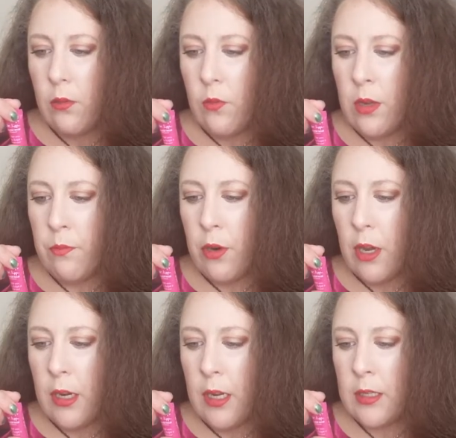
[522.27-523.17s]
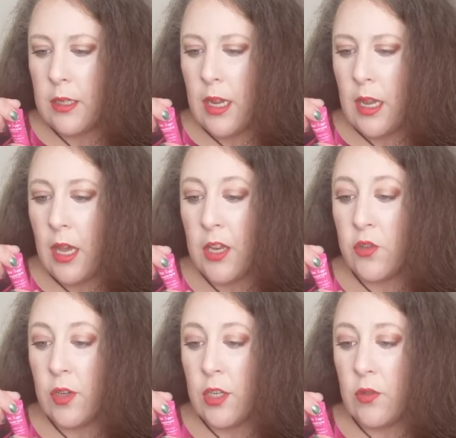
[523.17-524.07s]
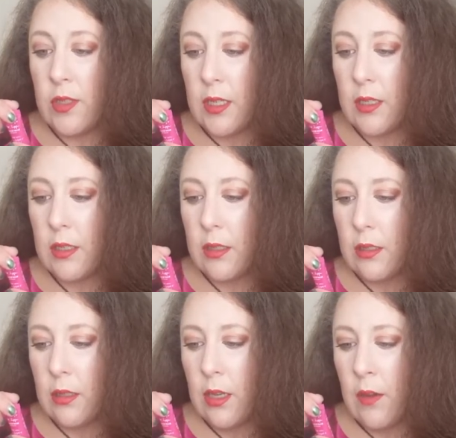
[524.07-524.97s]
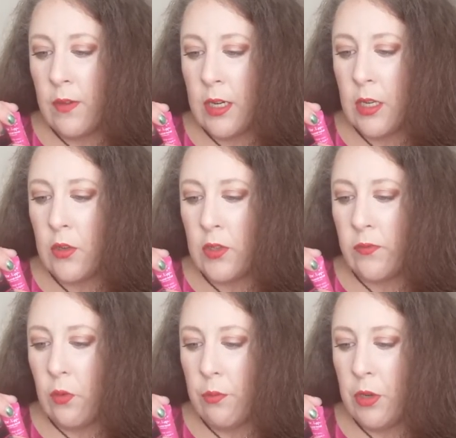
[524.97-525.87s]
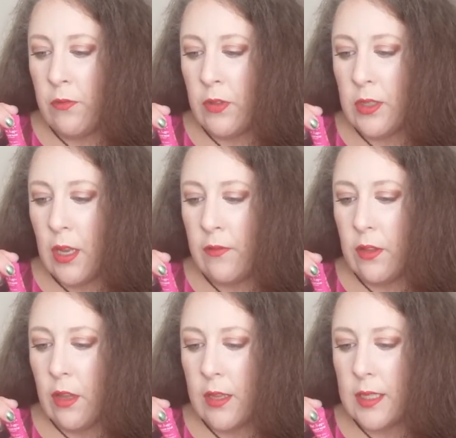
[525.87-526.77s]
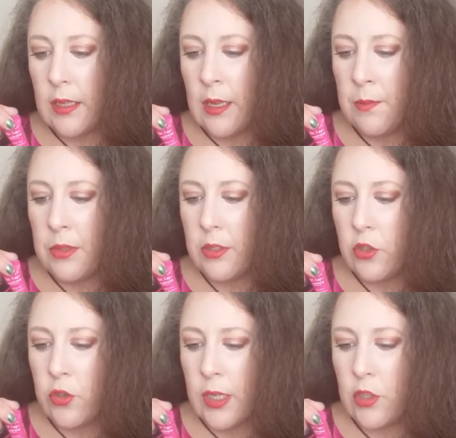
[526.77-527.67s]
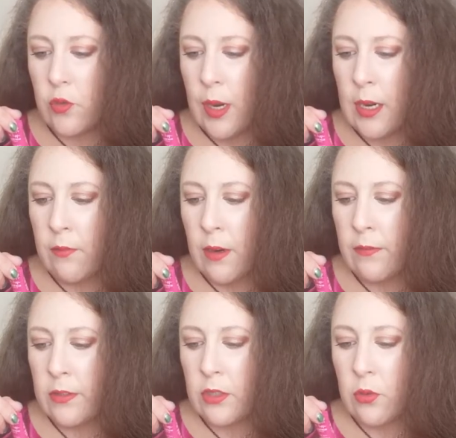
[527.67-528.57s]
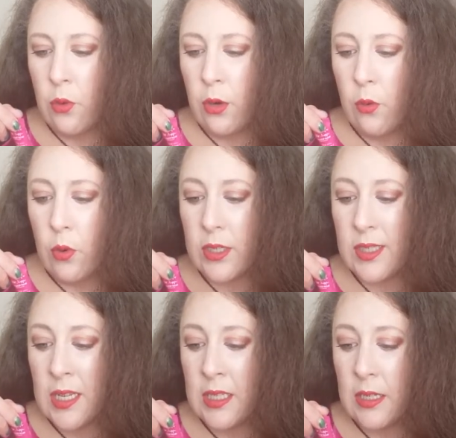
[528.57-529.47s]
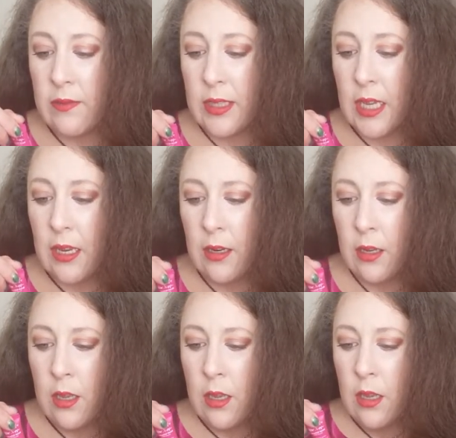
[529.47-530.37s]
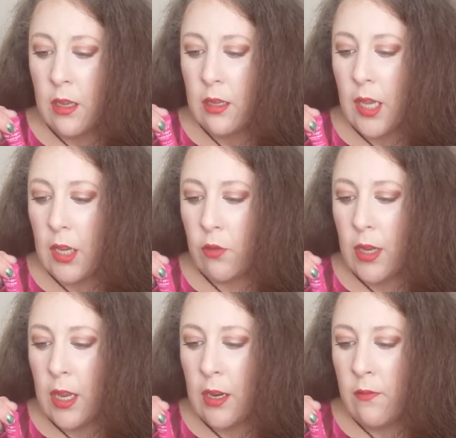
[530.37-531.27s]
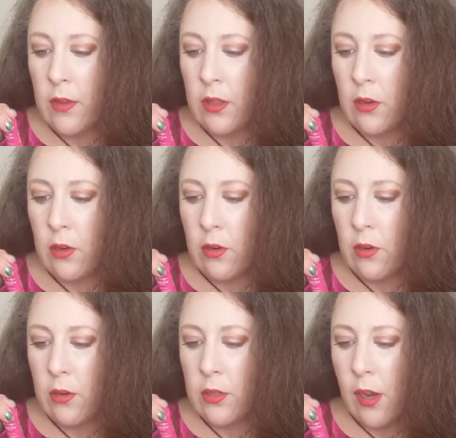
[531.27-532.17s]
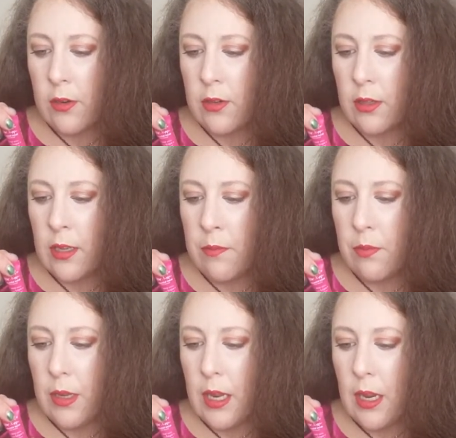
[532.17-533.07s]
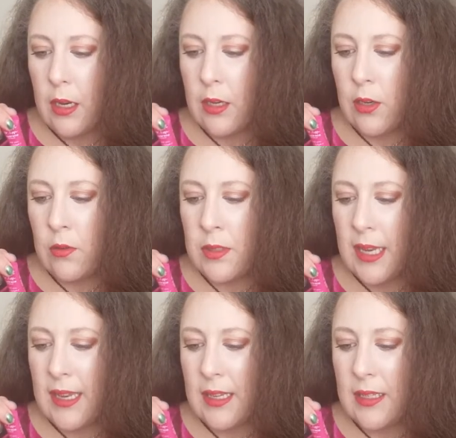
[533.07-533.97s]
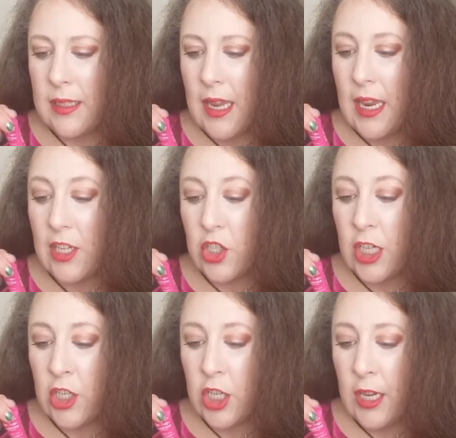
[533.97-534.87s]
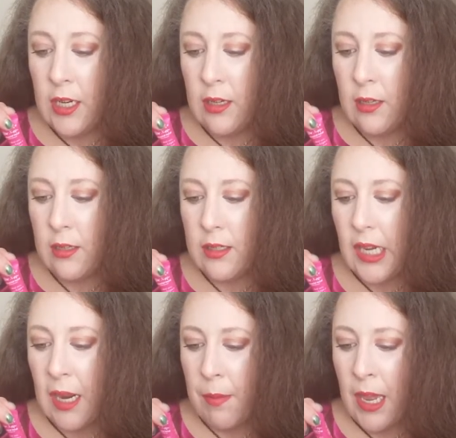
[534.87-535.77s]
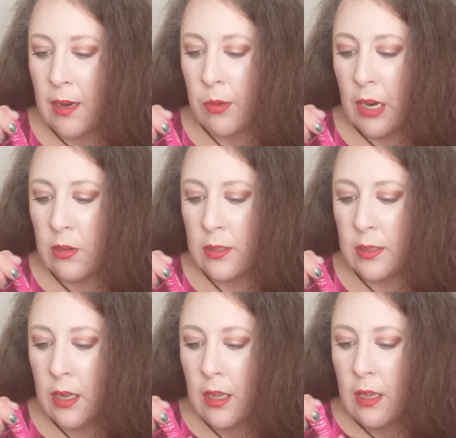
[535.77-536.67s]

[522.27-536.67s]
One product, a hundred uses. Everyday use for beautiful, soft, glossy lips. Treat dry, rough, sore, or sensitive skin. Get creative with your Doctor Lip and use as a cheek shine. Tame eyebrows.